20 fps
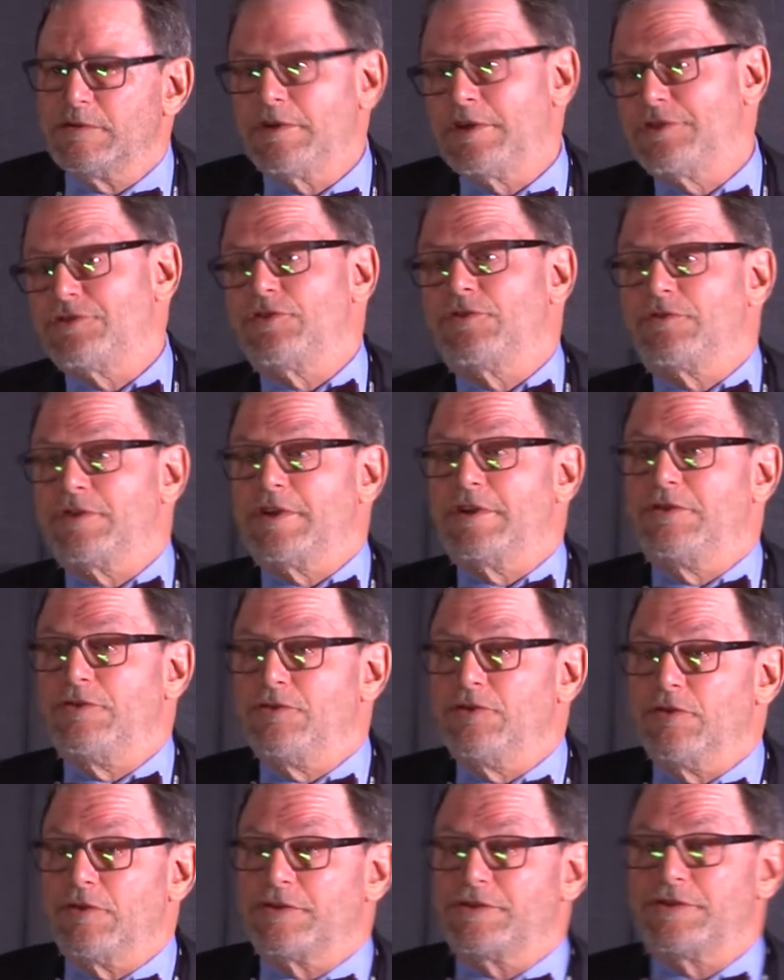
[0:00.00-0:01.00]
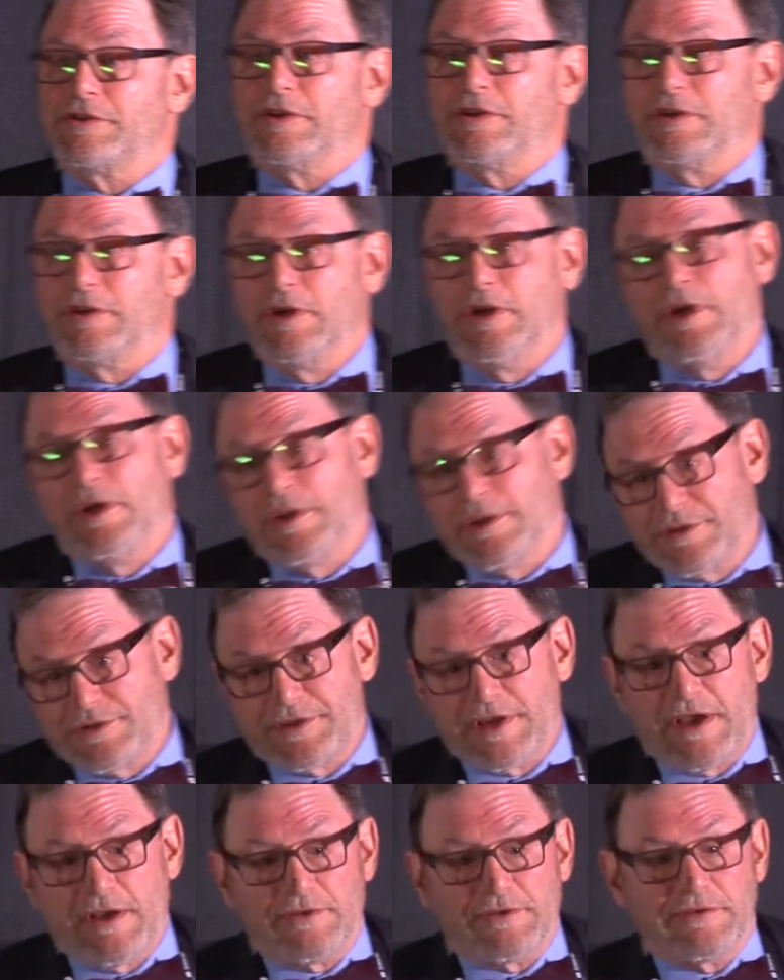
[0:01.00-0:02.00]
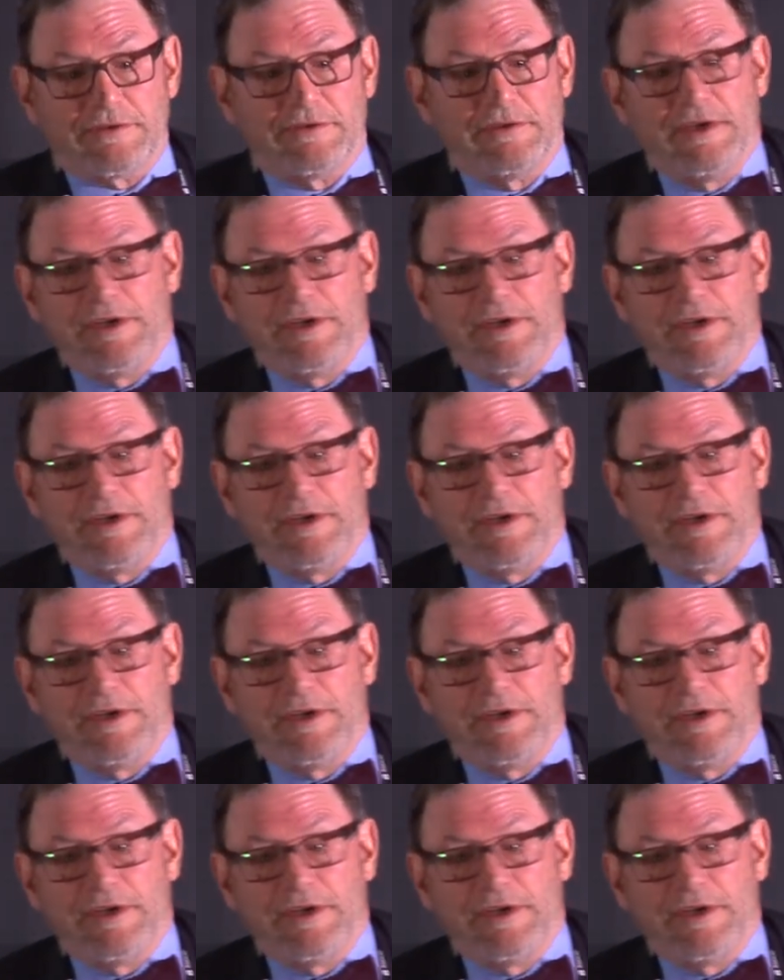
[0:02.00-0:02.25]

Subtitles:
Certainly in New York City. The South,